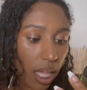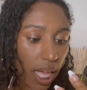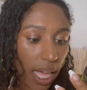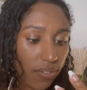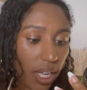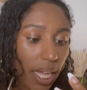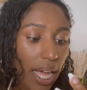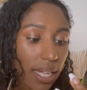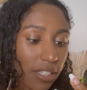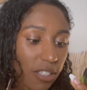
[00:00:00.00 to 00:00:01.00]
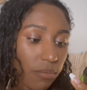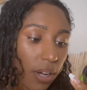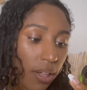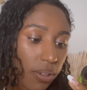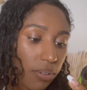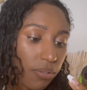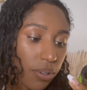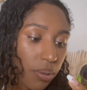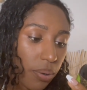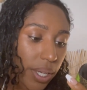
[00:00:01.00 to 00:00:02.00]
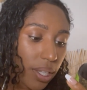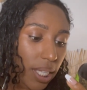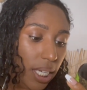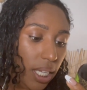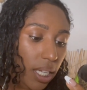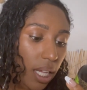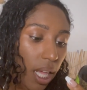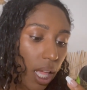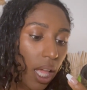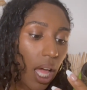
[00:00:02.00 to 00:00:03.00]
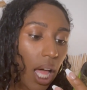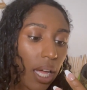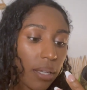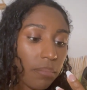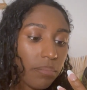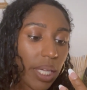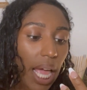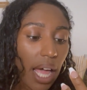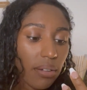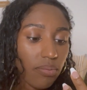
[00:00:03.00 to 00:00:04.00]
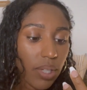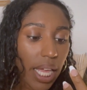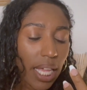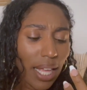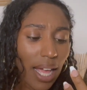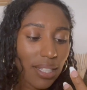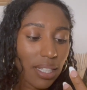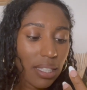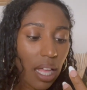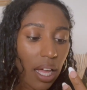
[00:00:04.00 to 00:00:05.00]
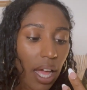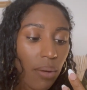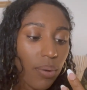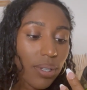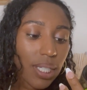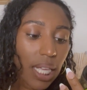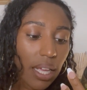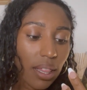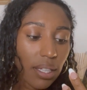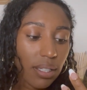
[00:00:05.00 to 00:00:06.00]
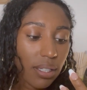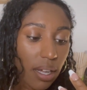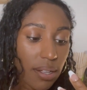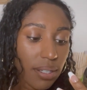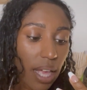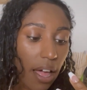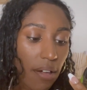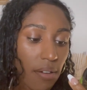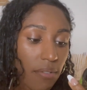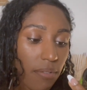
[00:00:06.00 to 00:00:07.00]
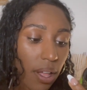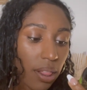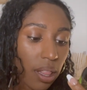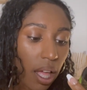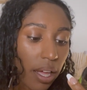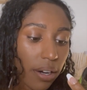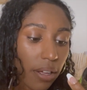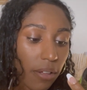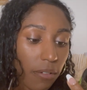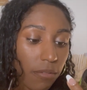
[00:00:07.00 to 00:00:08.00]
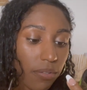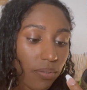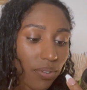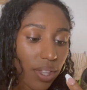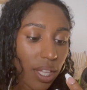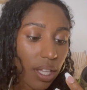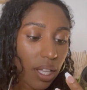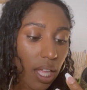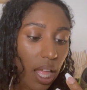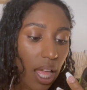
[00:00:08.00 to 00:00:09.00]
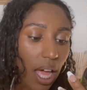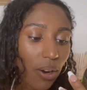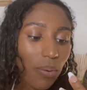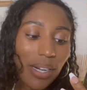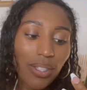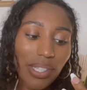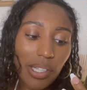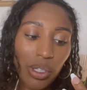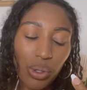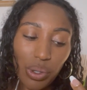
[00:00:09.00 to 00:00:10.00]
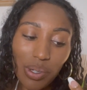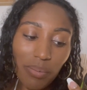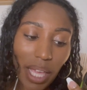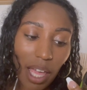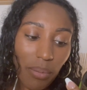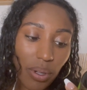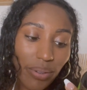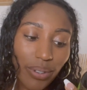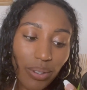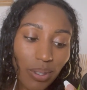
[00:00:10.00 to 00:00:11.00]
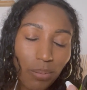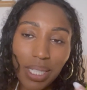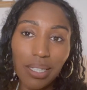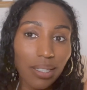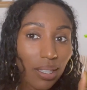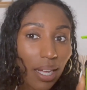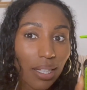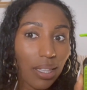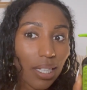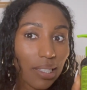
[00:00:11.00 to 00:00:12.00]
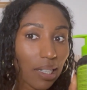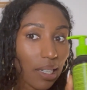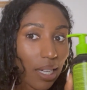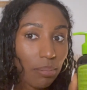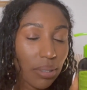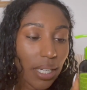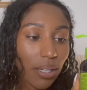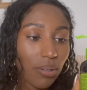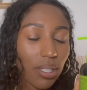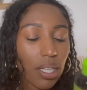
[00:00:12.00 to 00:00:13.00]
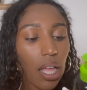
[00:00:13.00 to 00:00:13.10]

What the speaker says: And then it has some other fruit oil in it. But yeah, and it has a lot. I will say this does have a lot of, I don't want to assume chemicals, but there's a lot of things I can't pronounce.